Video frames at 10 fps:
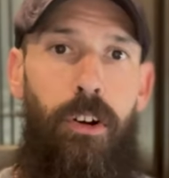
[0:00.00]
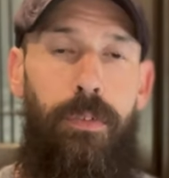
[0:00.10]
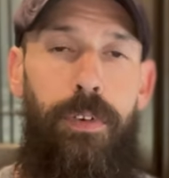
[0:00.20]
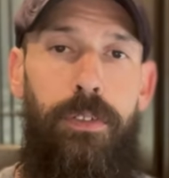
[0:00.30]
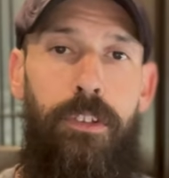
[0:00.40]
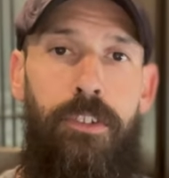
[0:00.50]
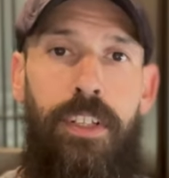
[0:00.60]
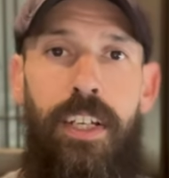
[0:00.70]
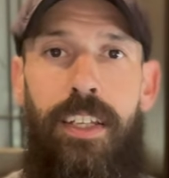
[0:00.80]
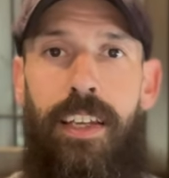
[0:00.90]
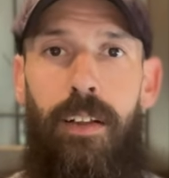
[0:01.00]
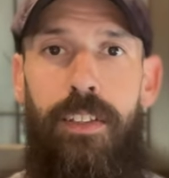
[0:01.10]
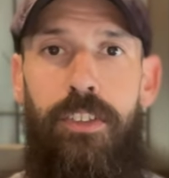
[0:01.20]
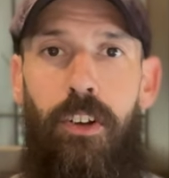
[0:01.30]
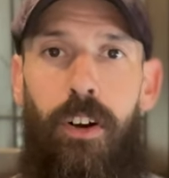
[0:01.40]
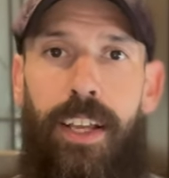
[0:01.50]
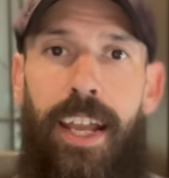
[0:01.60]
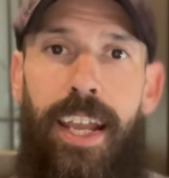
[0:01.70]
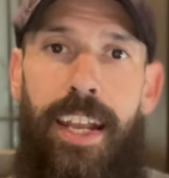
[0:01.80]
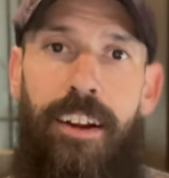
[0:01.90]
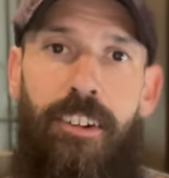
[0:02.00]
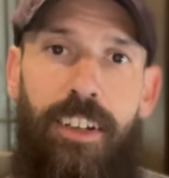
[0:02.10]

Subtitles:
talked filters. Now let's talk air